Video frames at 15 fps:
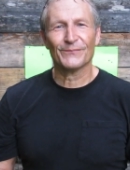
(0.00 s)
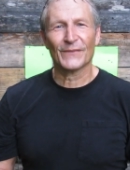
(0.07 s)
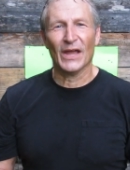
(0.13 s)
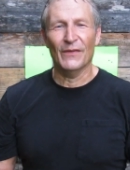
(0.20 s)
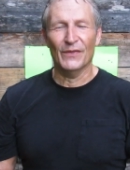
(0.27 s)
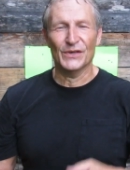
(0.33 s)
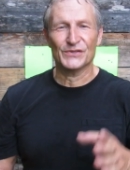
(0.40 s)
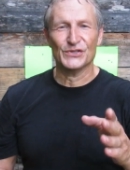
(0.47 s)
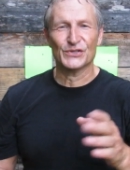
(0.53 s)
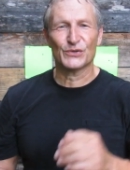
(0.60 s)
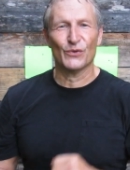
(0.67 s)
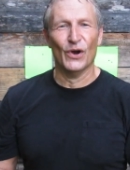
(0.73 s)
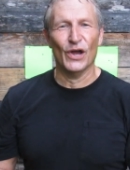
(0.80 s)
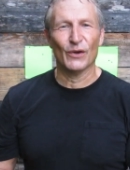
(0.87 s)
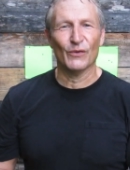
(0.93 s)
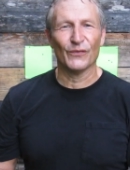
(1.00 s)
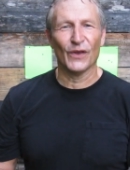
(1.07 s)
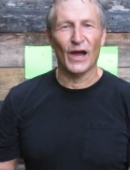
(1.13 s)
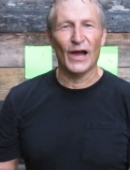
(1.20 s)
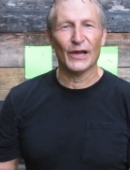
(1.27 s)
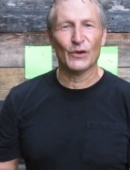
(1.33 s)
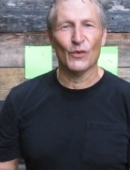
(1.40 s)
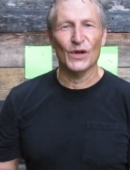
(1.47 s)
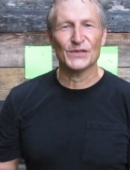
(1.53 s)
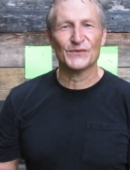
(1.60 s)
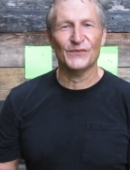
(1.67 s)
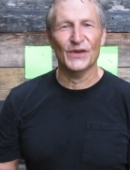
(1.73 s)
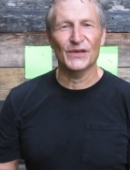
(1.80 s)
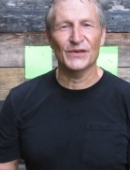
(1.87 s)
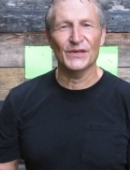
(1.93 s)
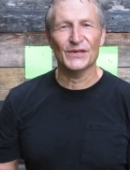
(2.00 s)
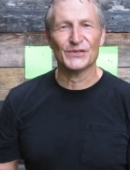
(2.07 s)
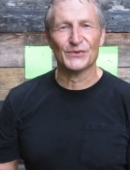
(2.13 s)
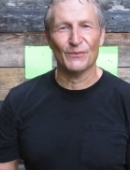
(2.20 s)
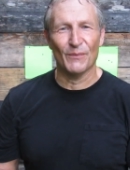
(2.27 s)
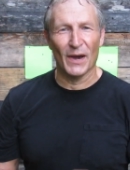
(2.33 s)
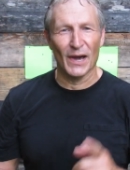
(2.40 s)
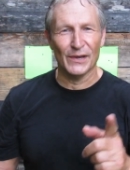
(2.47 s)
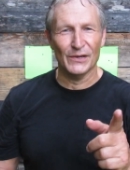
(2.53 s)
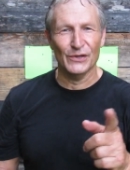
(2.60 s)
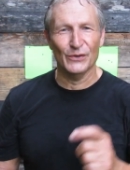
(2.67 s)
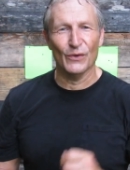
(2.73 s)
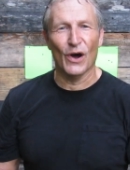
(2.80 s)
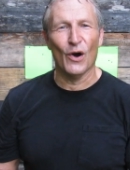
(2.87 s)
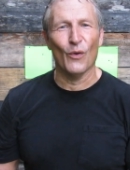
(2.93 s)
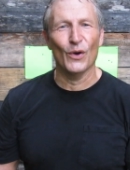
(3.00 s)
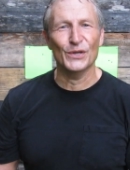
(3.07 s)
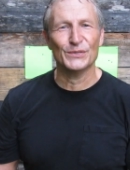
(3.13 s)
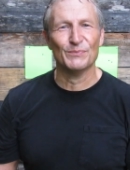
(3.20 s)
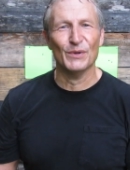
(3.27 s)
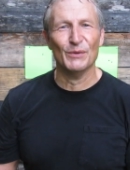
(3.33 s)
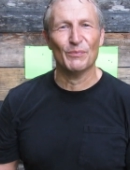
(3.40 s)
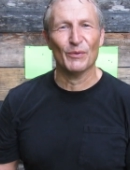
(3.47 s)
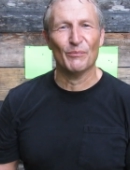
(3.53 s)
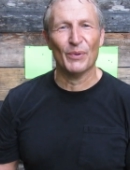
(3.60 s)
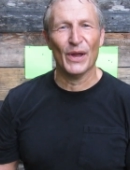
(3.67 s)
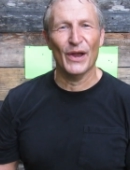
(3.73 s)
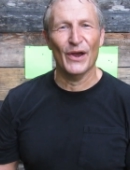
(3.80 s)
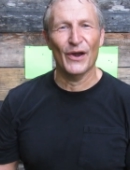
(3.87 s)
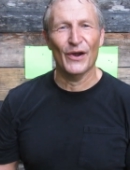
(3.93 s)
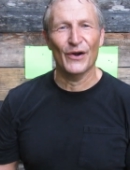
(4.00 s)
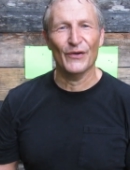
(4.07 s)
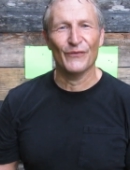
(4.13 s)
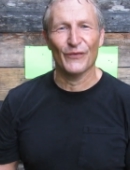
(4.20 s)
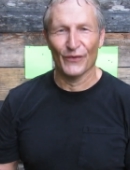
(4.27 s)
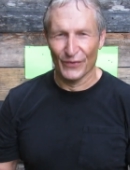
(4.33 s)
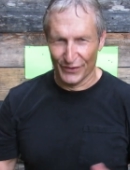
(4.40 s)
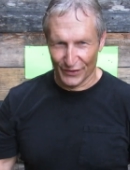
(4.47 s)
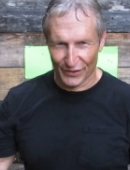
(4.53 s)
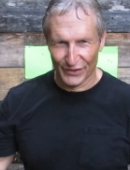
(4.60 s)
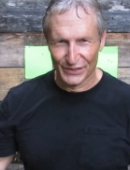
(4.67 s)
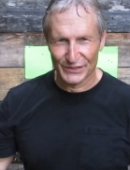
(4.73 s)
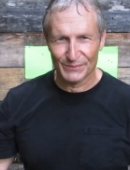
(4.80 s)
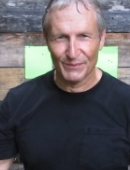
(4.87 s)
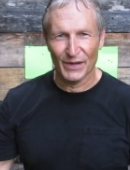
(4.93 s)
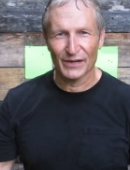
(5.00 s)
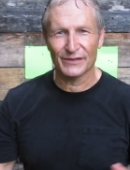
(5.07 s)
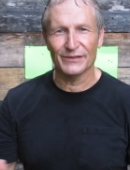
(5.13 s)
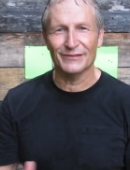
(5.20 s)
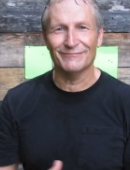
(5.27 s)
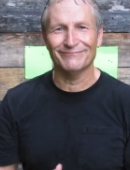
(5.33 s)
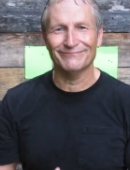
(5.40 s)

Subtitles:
And this is Greg with Lionquest Fitness, reminding you, always be prepared for the unexpected.